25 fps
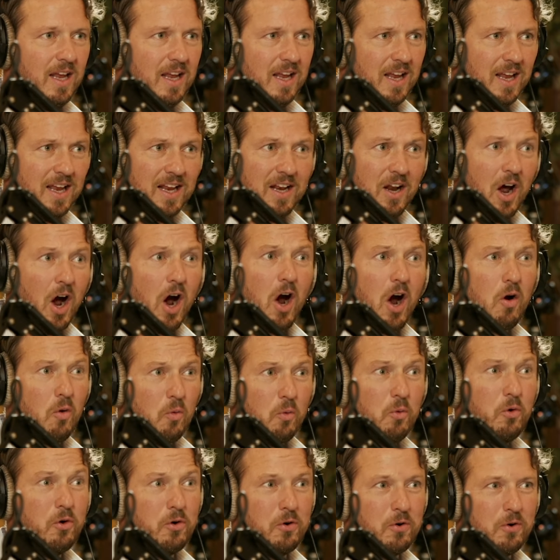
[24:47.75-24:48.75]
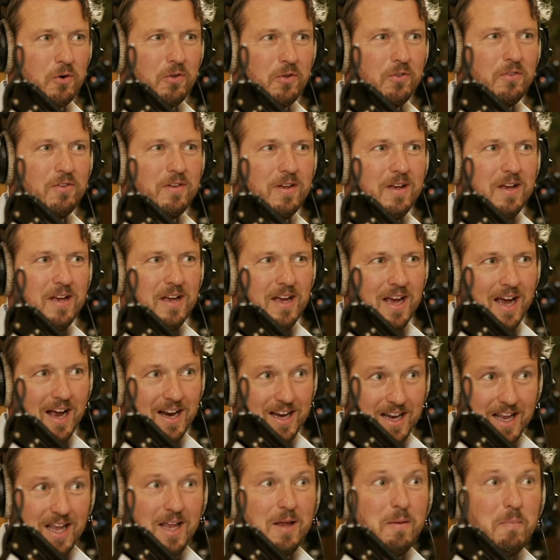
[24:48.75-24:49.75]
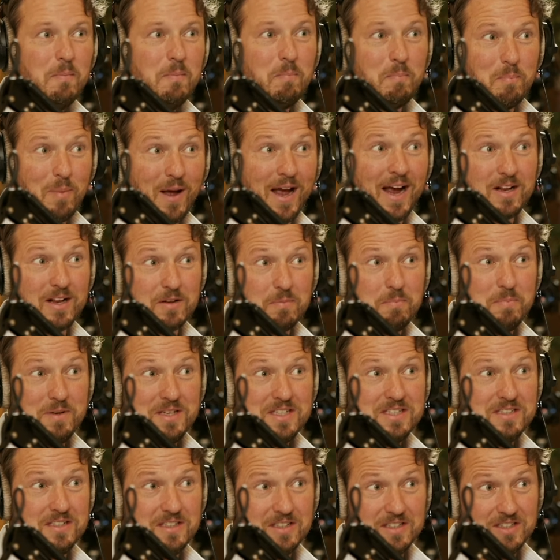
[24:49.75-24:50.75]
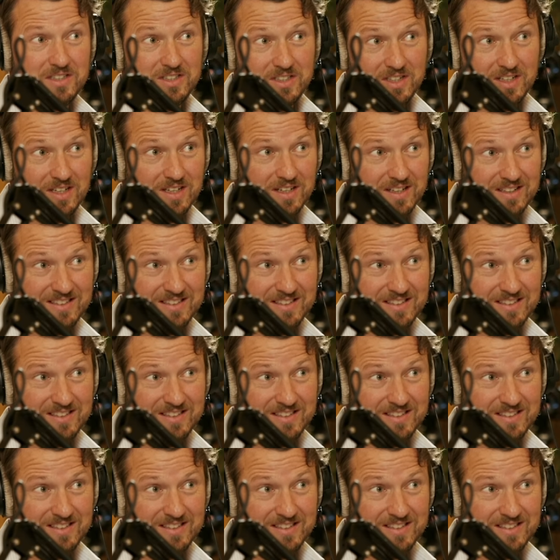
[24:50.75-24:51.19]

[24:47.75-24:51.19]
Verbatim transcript: in our world, an impact business